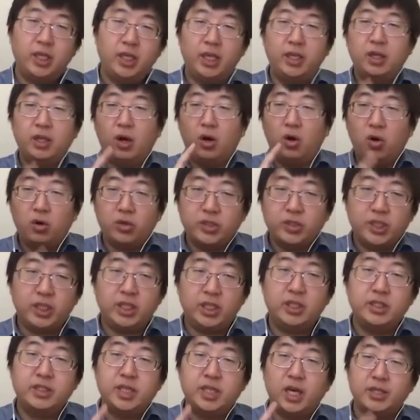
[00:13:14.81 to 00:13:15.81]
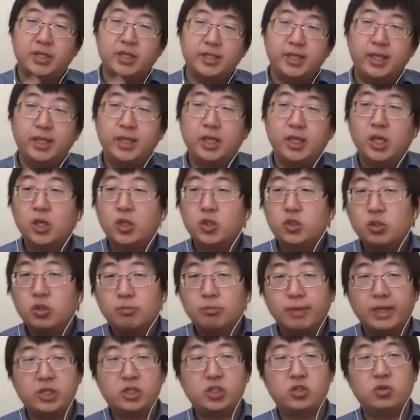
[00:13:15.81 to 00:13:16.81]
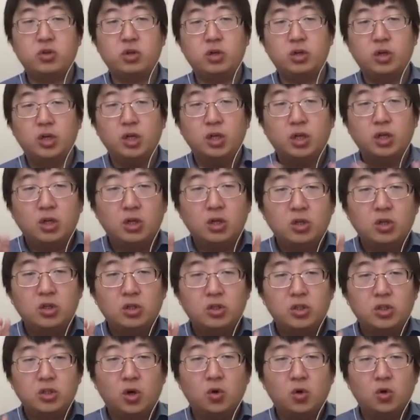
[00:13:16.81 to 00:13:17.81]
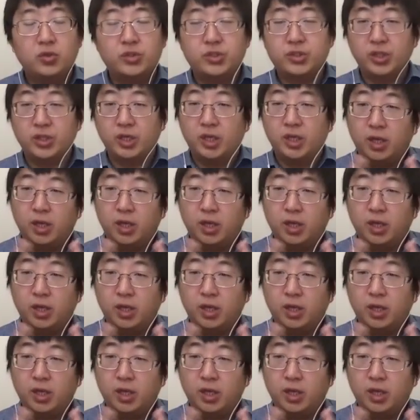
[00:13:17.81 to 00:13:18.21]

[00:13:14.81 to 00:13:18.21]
in audit, in testing to make sure those,